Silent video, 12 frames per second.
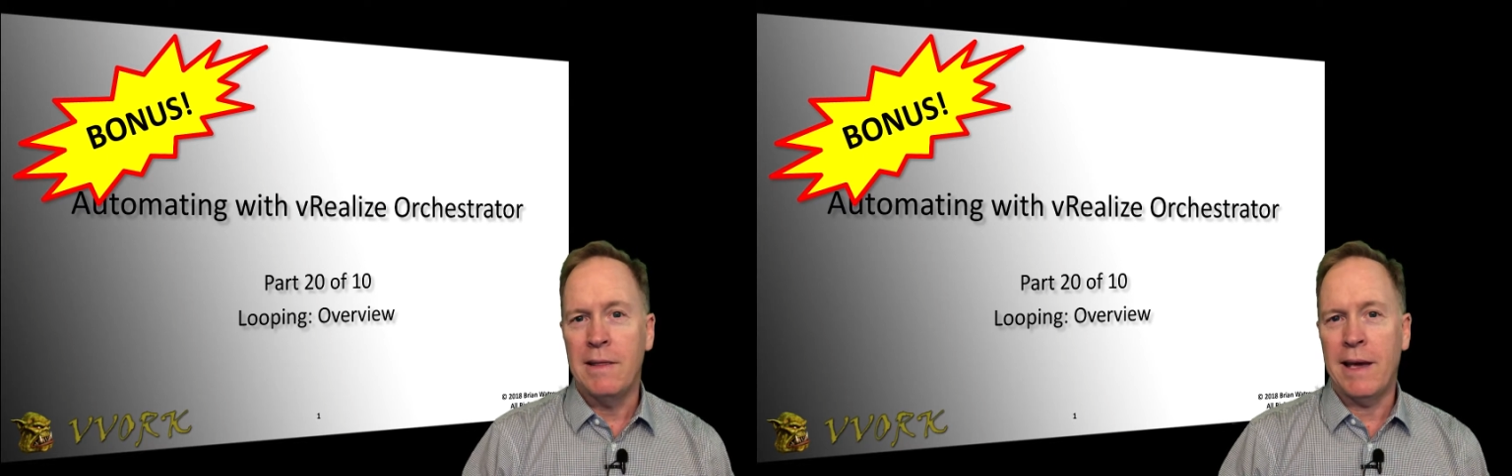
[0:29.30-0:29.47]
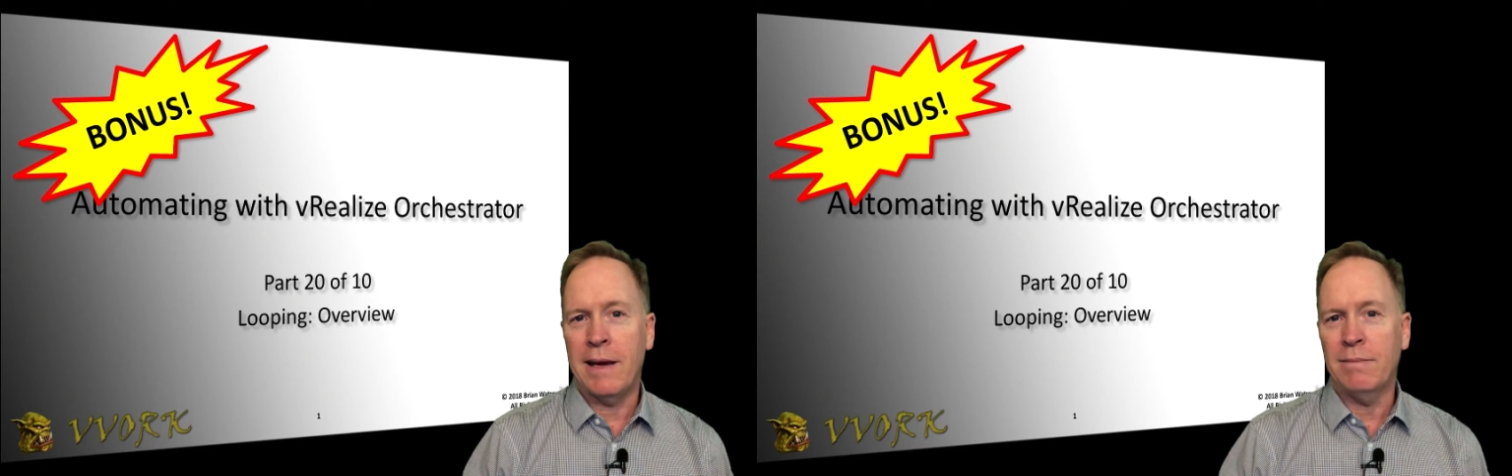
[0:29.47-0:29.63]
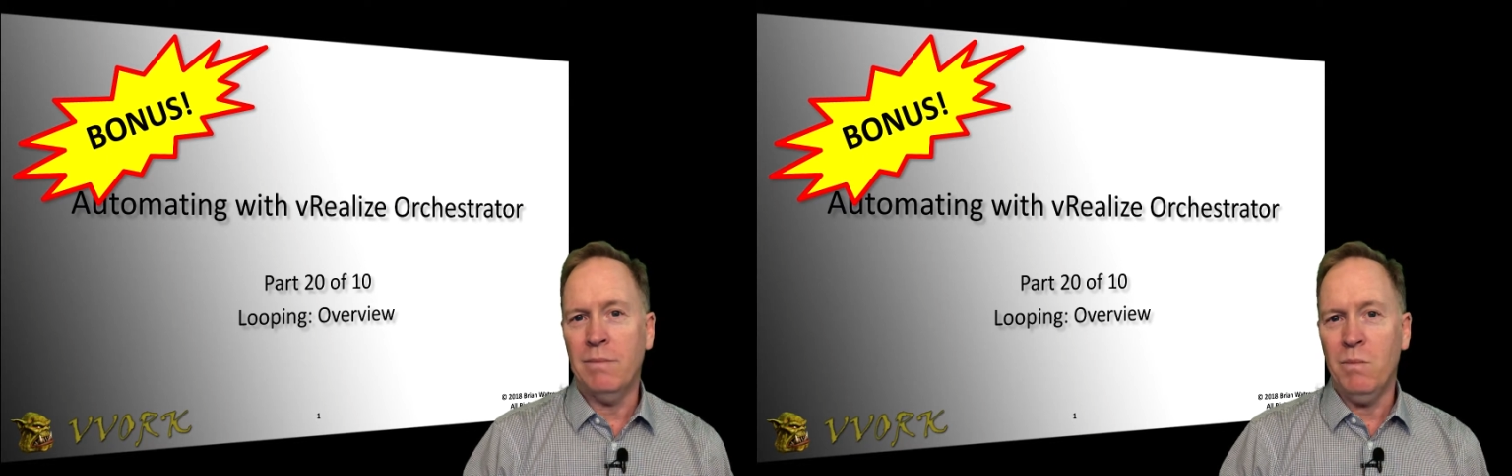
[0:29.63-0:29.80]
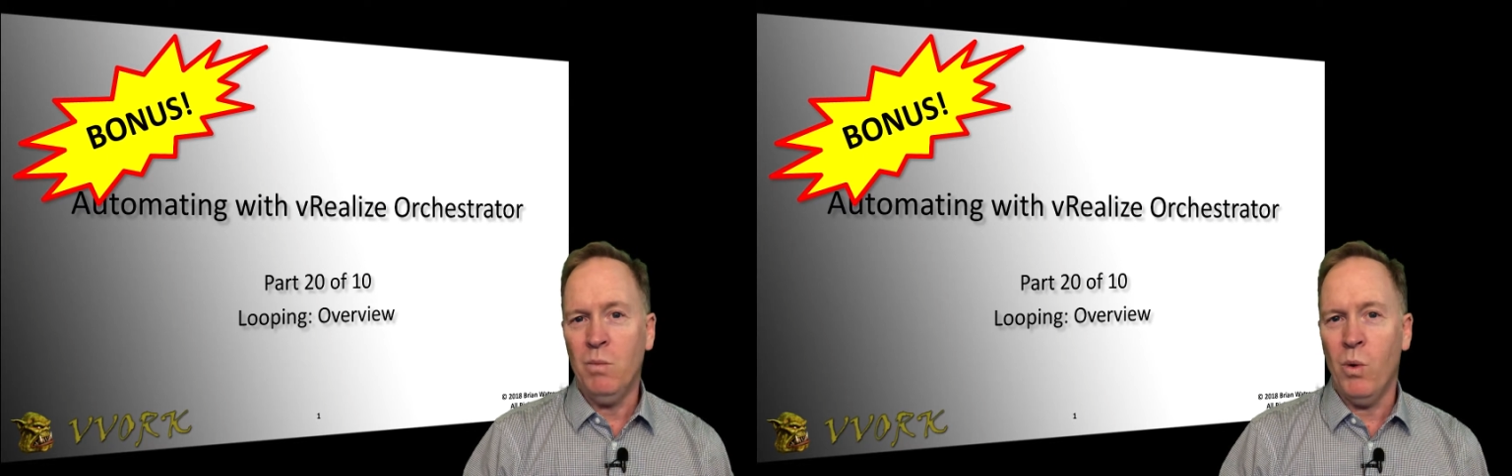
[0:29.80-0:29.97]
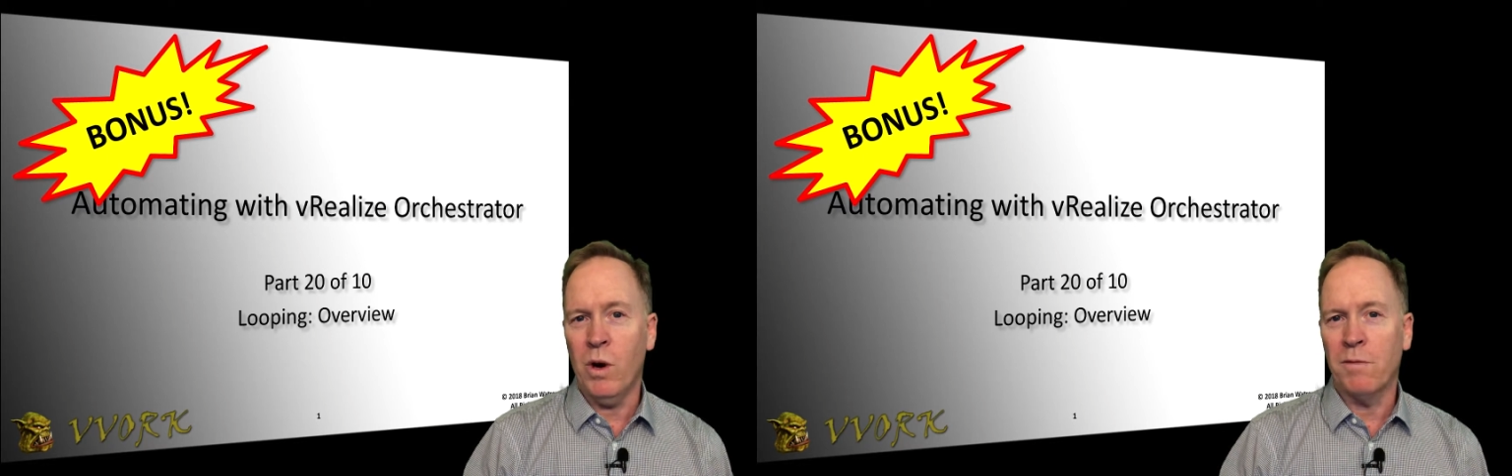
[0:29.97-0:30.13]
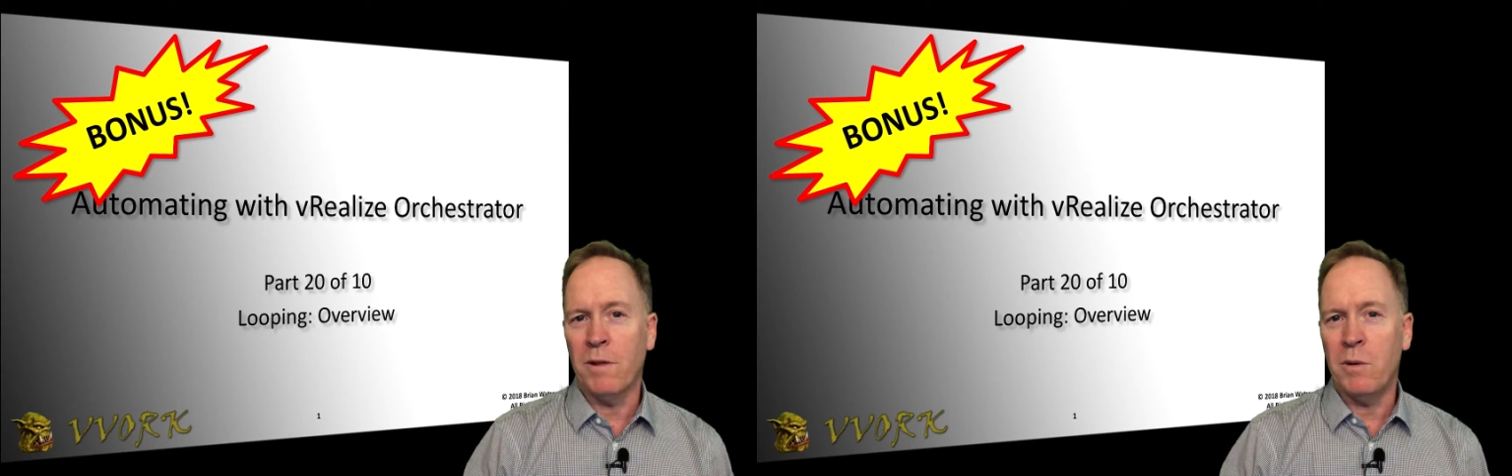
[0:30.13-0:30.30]
That
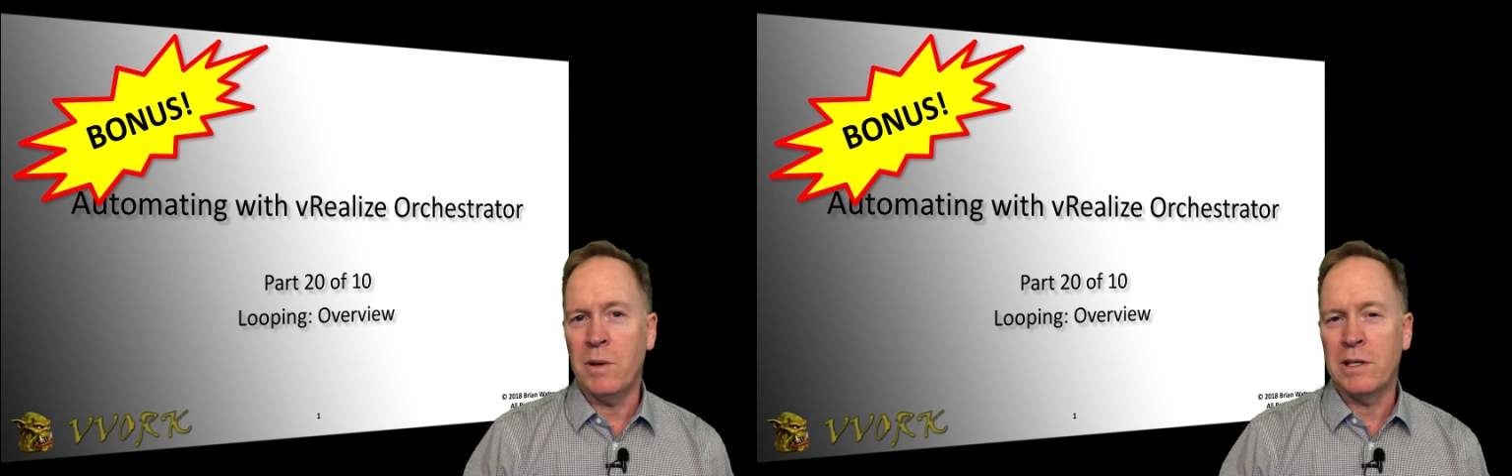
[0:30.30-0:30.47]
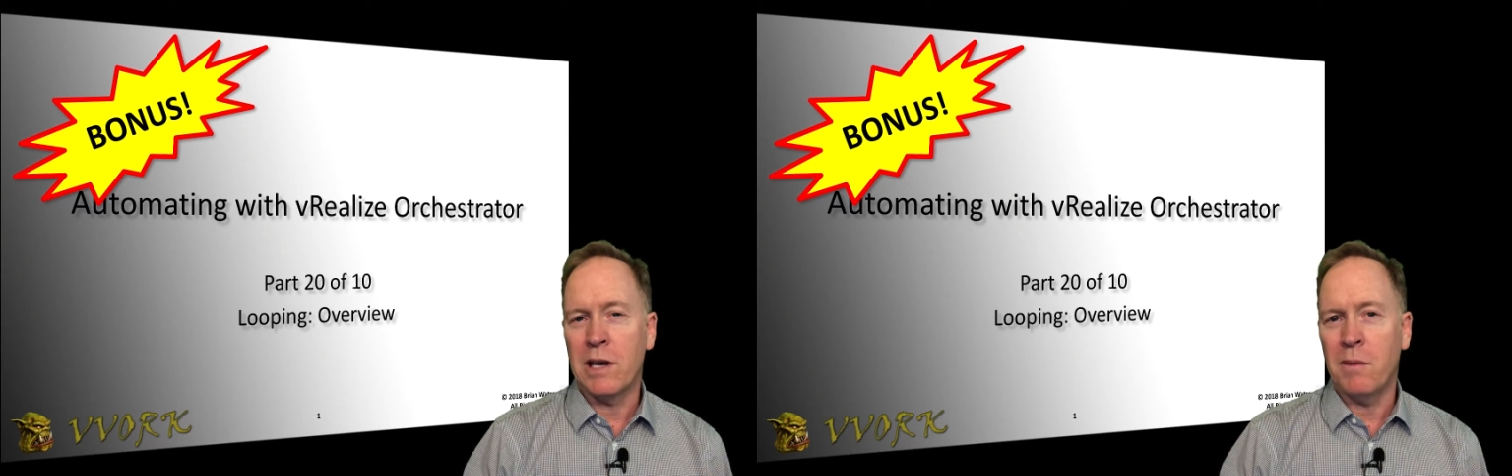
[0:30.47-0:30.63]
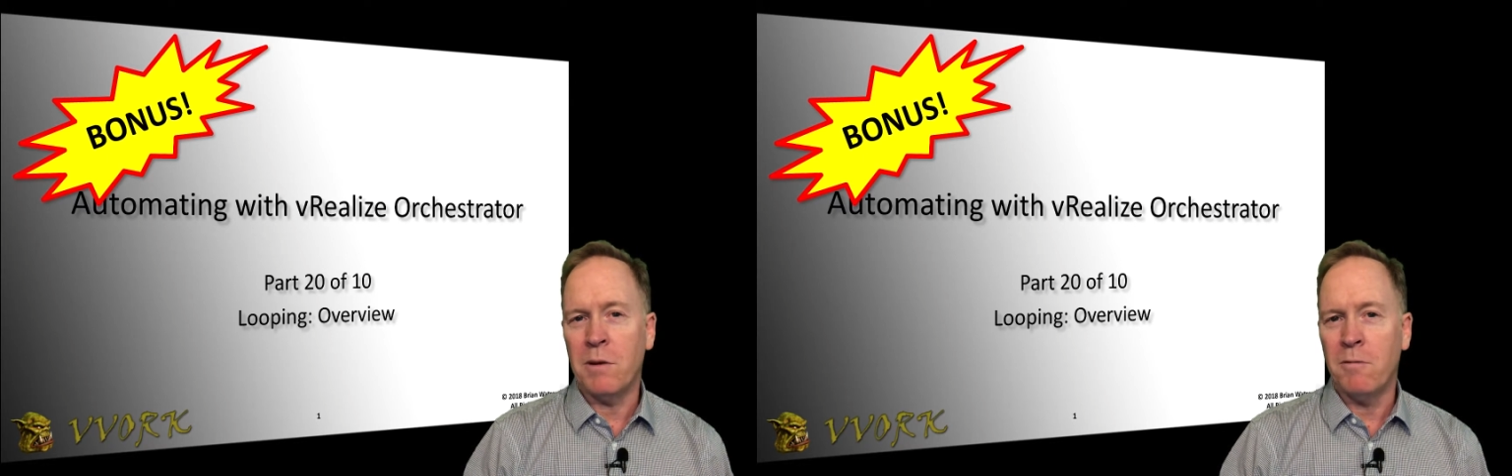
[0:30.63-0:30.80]
workflow we saw